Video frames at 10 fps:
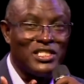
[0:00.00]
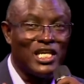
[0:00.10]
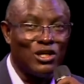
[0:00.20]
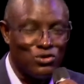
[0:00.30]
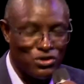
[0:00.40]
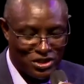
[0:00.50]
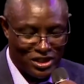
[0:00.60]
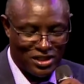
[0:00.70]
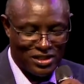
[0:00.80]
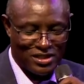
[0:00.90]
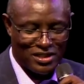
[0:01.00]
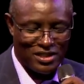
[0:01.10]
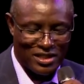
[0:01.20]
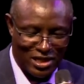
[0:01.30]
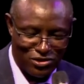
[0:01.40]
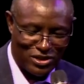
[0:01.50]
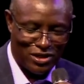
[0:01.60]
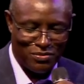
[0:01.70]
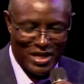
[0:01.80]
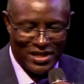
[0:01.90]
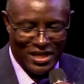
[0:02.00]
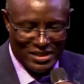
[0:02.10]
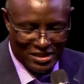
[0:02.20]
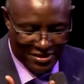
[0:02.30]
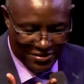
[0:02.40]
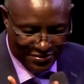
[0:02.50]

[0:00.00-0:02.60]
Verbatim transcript: Chelsea. Can you tell me others?